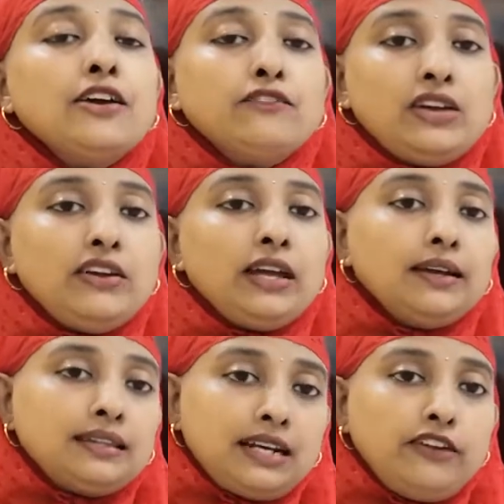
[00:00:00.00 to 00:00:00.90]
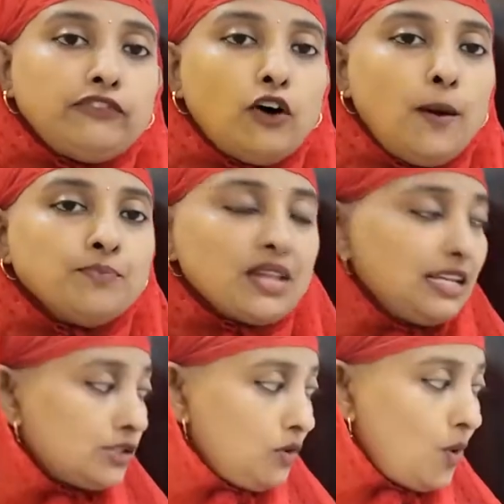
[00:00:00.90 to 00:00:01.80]
V3 form.
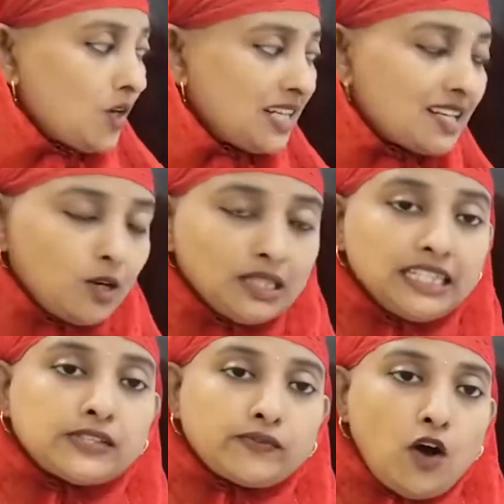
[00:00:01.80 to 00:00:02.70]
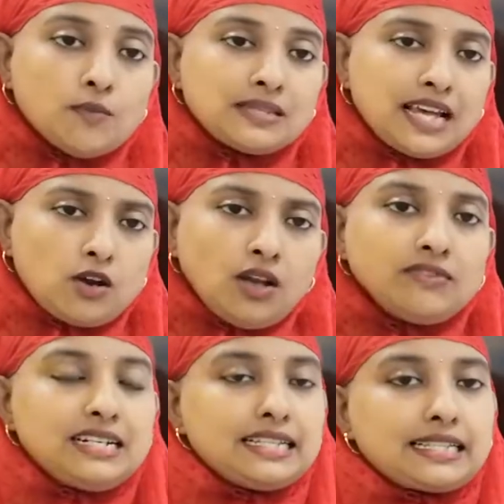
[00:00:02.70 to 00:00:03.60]
So, what are all these forms and all,
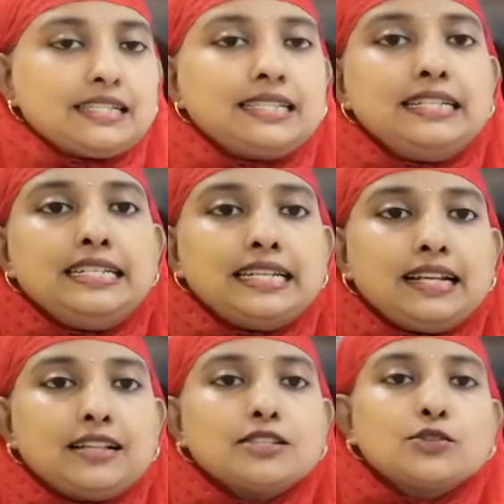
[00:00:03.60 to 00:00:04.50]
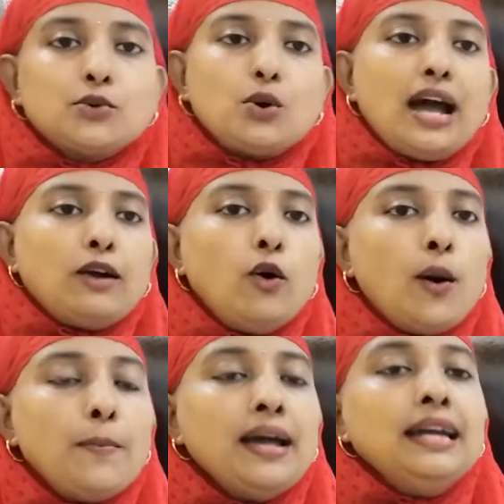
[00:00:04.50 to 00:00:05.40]
we will discuss in detail. So, I
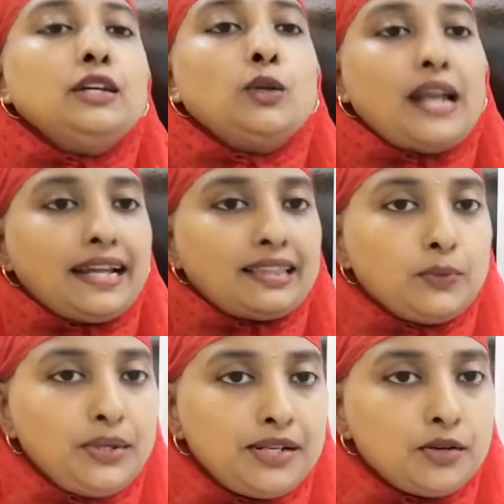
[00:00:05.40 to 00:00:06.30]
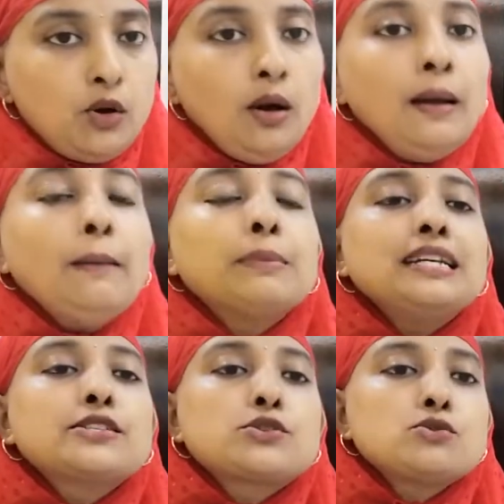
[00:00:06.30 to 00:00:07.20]
hope you liked the video.
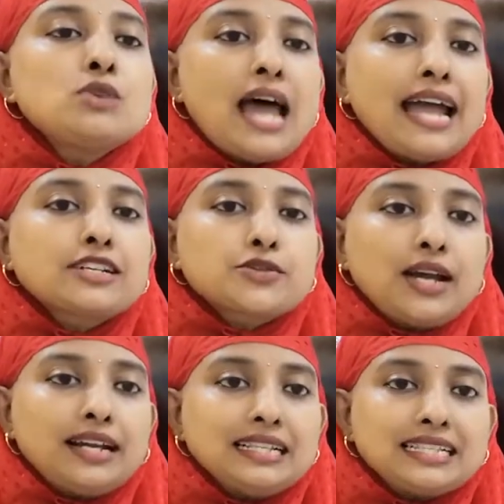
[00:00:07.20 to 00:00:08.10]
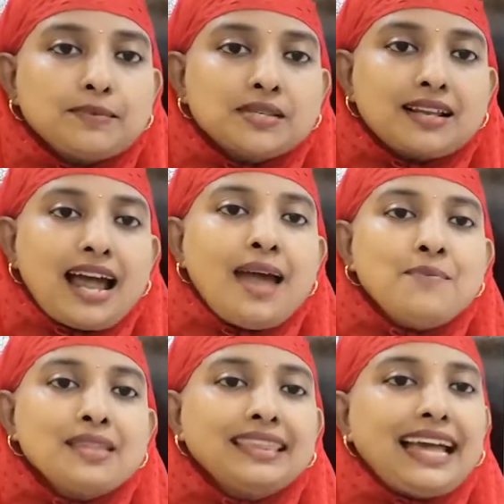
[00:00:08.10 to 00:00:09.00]
Please do like, share and subscribe.
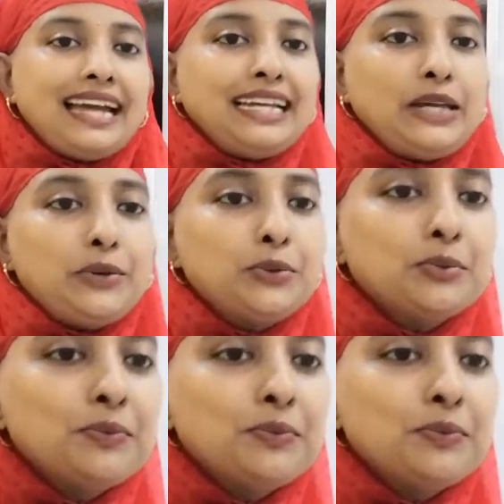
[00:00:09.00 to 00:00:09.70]
Thank you.